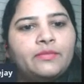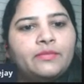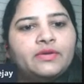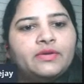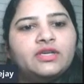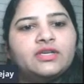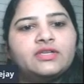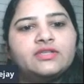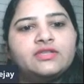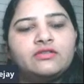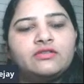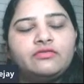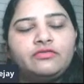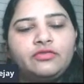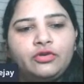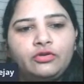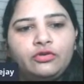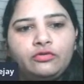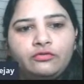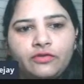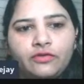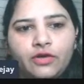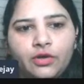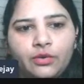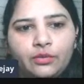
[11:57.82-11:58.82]
Because if
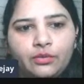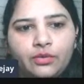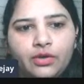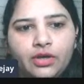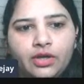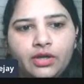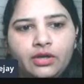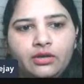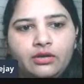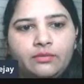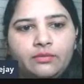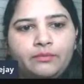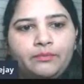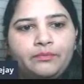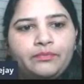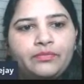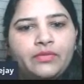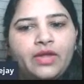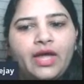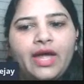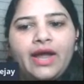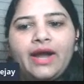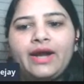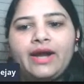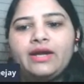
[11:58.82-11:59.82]
you found it
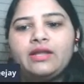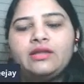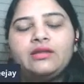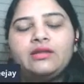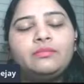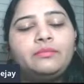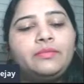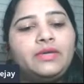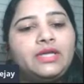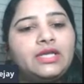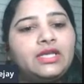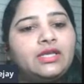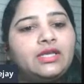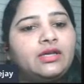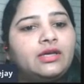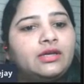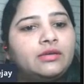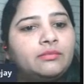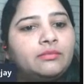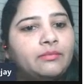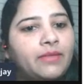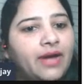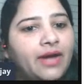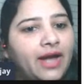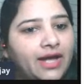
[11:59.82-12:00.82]
and the meaning
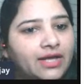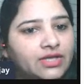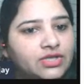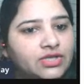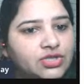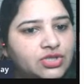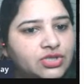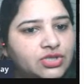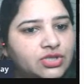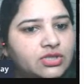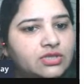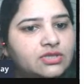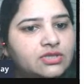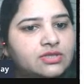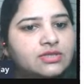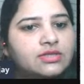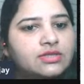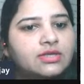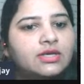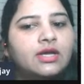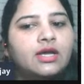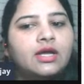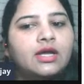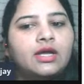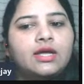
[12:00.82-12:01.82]
matches,
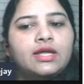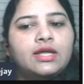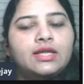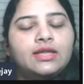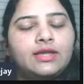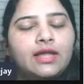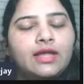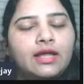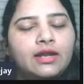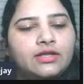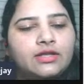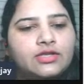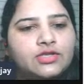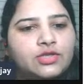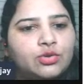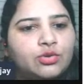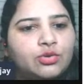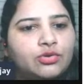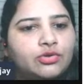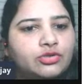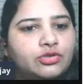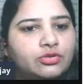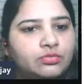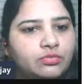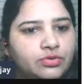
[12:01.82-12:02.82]
then it's
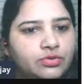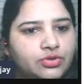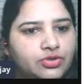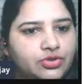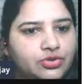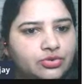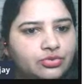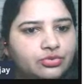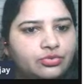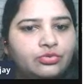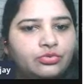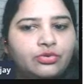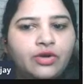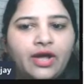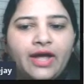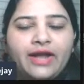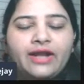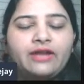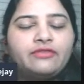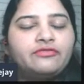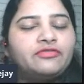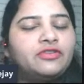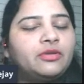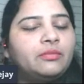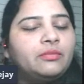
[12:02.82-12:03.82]
going to be true.
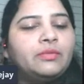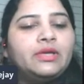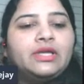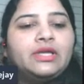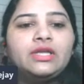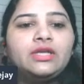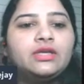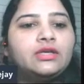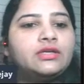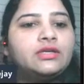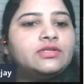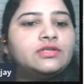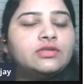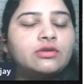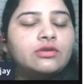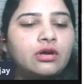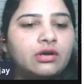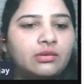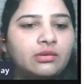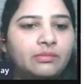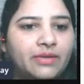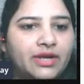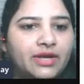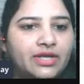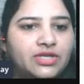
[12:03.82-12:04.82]
And if the meaning is
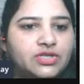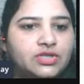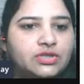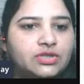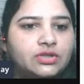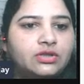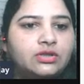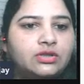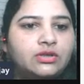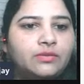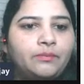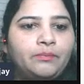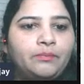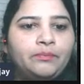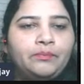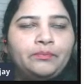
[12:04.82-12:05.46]
not matching,